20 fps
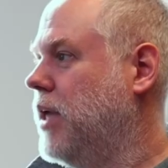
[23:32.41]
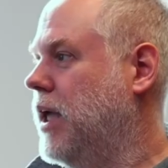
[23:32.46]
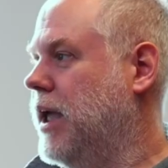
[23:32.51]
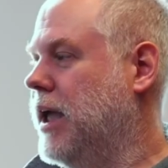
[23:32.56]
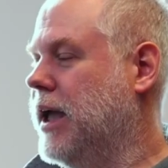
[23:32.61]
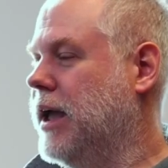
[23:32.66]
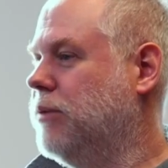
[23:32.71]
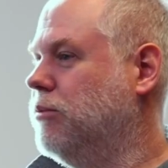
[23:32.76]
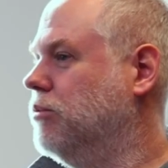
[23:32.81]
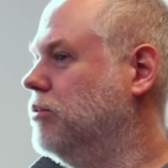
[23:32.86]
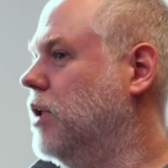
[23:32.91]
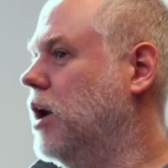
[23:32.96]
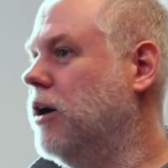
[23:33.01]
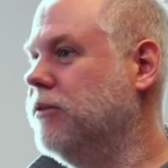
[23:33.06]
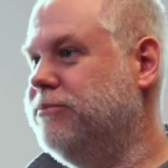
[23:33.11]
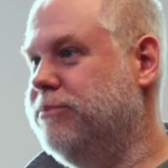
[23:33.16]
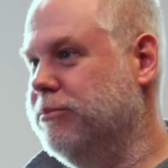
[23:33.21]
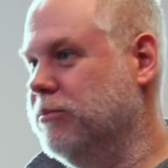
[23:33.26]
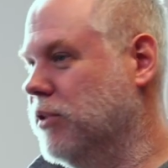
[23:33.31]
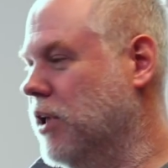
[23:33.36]
And
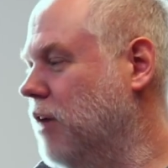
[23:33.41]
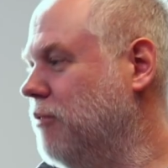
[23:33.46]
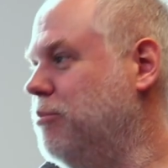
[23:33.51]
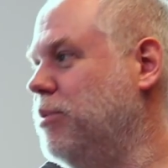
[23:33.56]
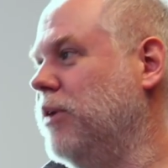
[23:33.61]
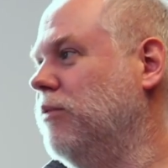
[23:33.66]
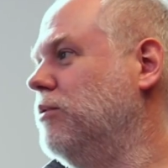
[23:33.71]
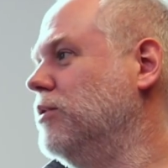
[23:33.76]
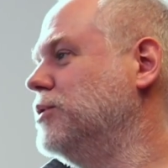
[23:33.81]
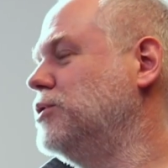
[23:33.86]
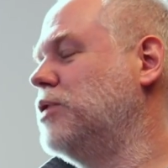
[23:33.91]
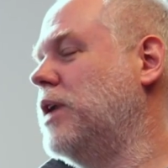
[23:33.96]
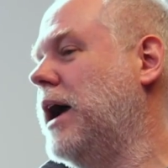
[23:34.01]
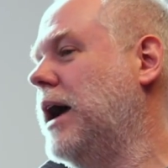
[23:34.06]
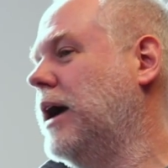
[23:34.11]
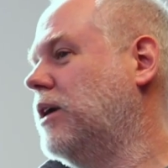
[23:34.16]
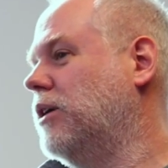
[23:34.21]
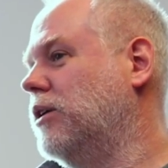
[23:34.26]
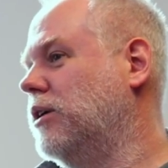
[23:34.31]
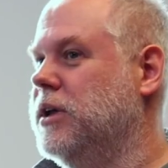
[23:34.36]
love Pivotal
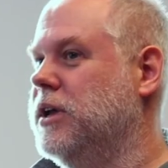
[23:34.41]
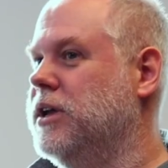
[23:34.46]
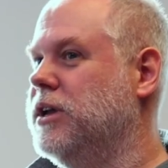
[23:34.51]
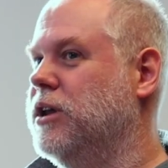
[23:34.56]
Tracker.